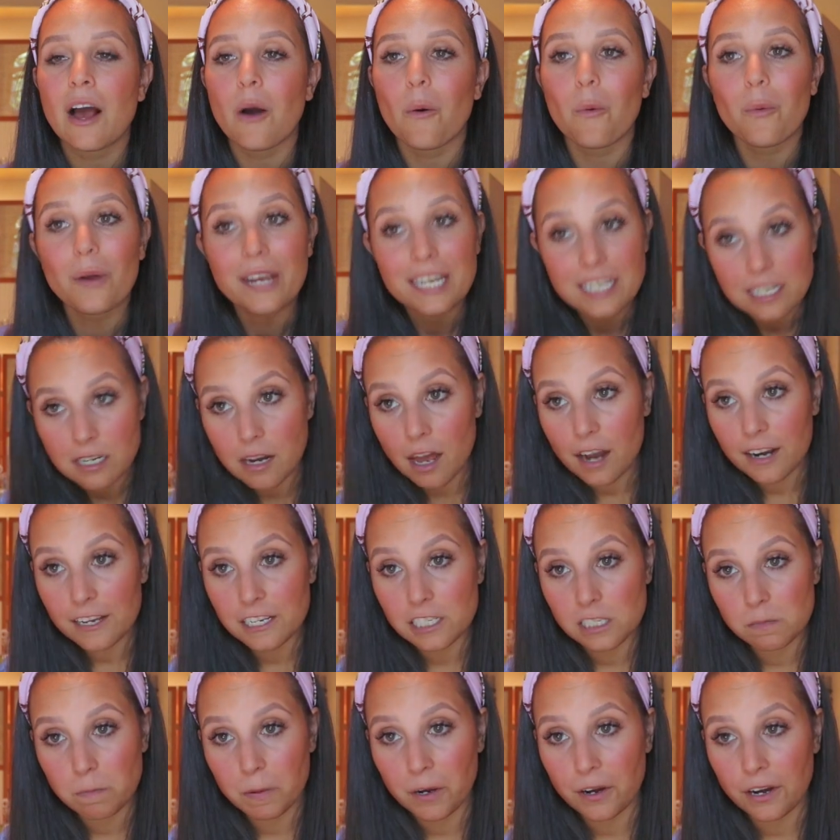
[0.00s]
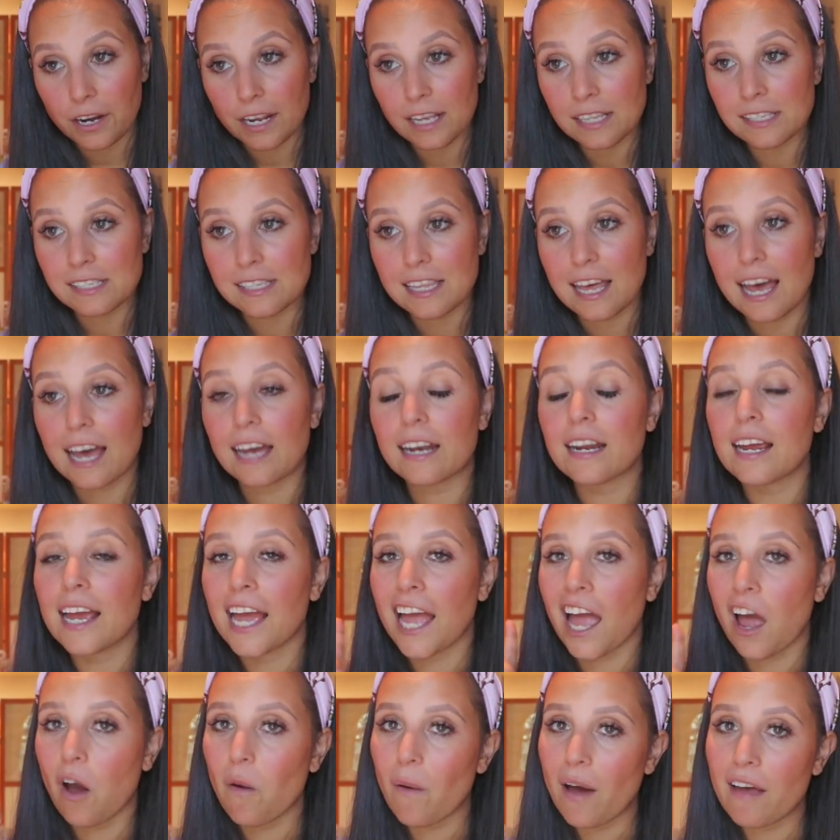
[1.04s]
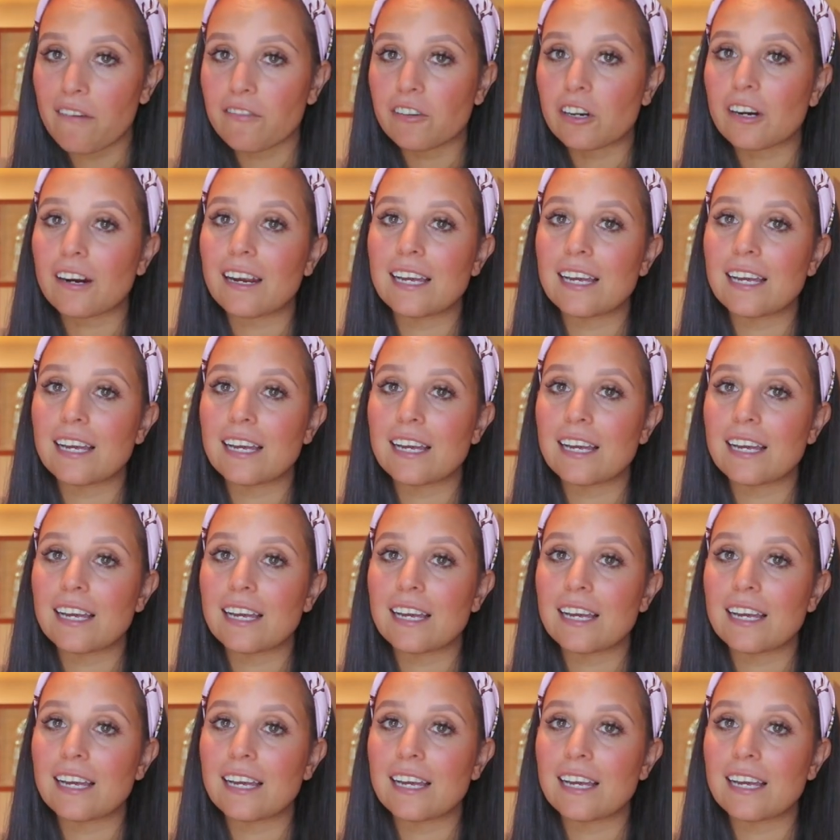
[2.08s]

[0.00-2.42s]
We did not experience that. However,